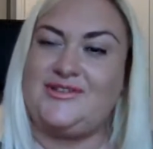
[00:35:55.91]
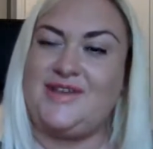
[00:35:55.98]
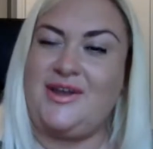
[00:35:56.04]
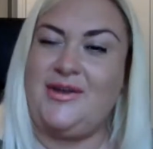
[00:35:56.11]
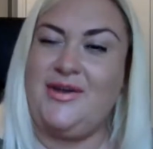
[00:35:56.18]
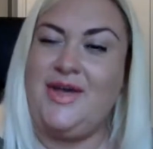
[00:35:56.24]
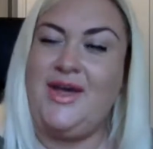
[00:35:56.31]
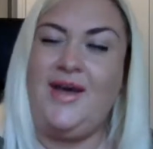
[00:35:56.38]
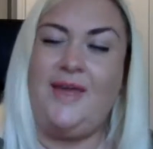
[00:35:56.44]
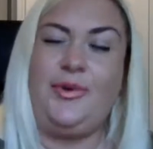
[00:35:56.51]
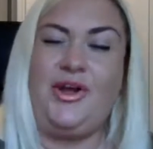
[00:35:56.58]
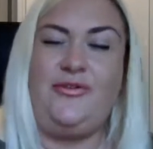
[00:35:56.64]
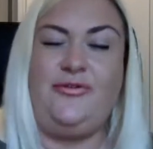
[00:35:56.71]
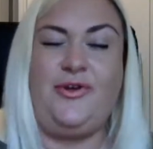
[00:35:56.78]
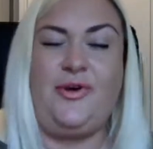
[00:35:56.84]
So,
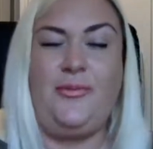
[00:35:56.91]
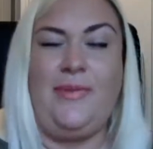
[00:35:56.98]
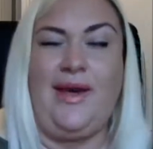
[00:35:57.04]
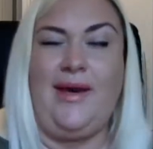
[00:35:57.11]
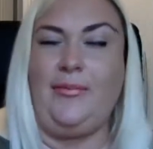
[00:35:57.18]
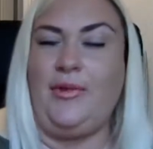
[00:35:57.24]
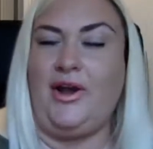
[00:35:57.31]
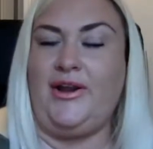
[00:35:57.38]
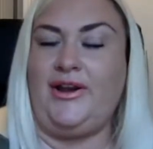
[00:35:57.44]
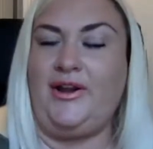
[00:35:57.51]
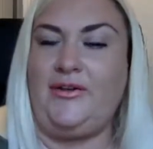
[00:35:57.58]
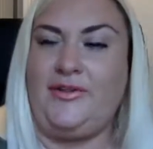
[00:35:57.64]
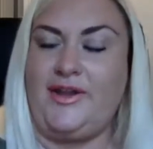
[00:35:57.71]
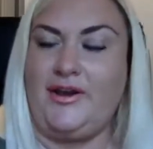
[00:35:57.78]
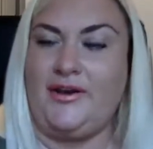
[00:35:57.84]
but I feel Matt might
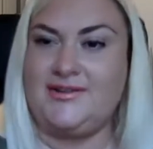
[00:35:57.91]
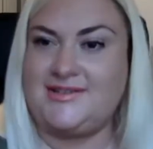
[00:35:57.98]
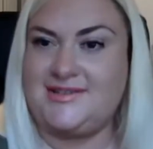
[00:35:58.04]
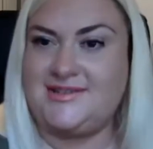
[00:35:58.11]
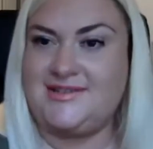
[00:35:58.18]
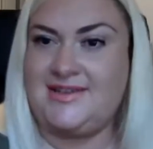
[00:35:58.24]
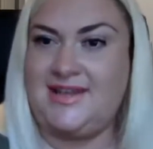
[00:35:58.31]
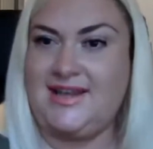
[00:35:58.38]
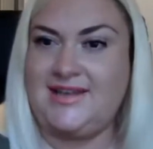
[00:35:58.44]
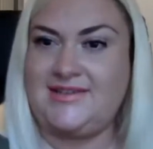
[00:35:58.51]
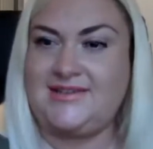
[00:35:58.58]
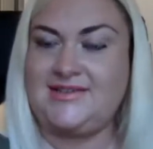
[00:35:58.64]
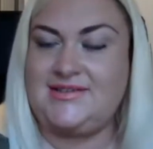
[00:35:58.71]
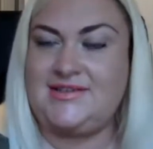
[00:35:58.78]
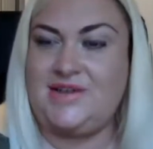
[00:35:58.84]
know the answer to
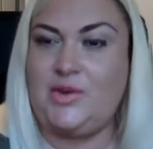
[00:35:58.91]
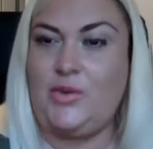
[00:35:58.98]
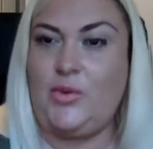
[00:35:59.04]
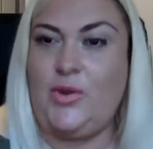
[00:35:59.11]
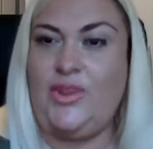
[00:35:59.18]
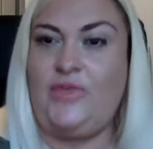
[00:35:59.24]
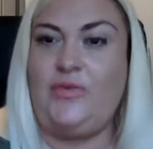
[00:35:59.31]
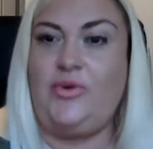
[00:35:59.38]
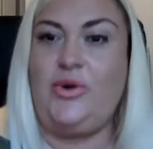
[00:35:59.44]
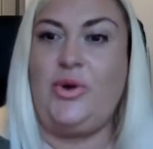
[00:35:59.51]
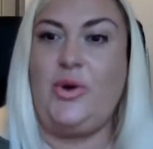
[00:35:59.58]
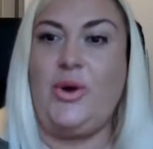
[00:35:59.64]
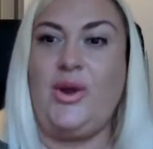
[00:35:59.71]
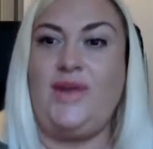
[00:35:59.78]
this. So whether or not